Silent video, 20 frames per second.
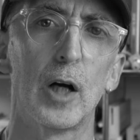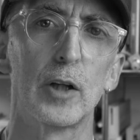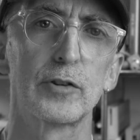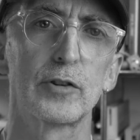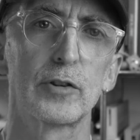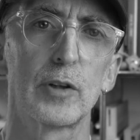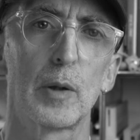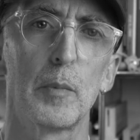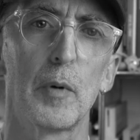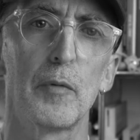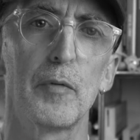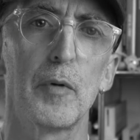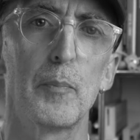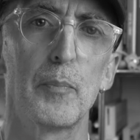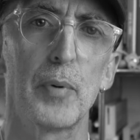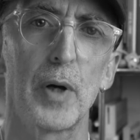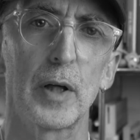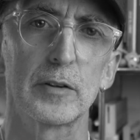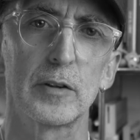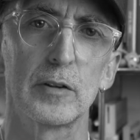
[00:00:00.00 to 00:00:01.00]
are some of the
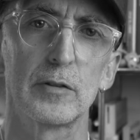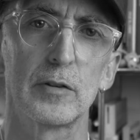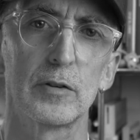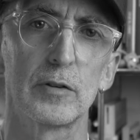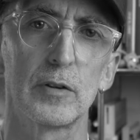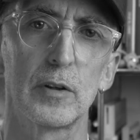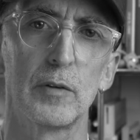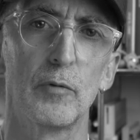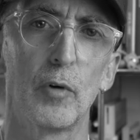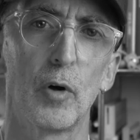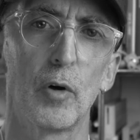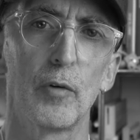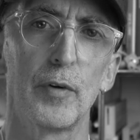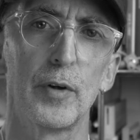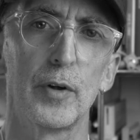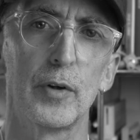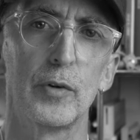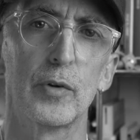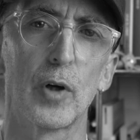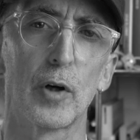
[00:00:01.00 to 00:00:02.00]
practices involved
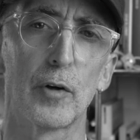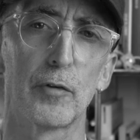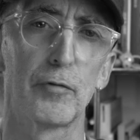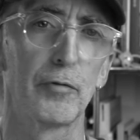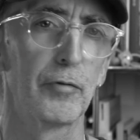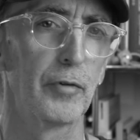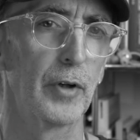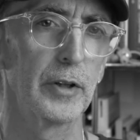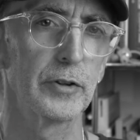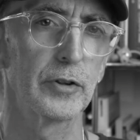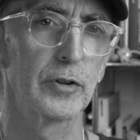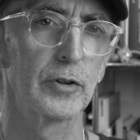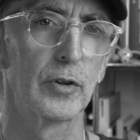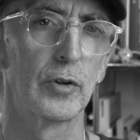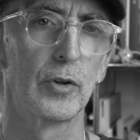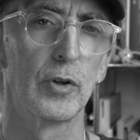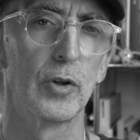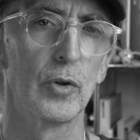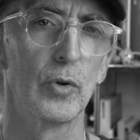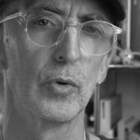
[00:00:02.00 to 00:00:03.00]
in our fresh
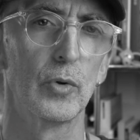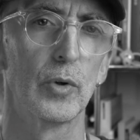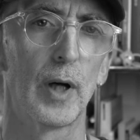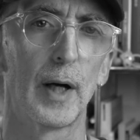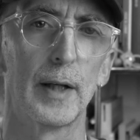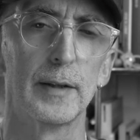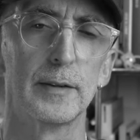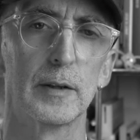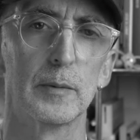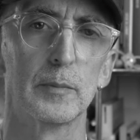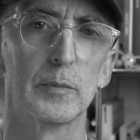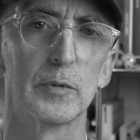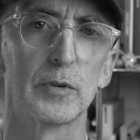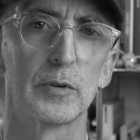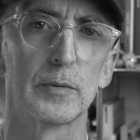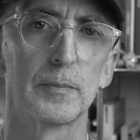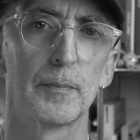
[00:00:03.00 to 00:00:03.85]
new items.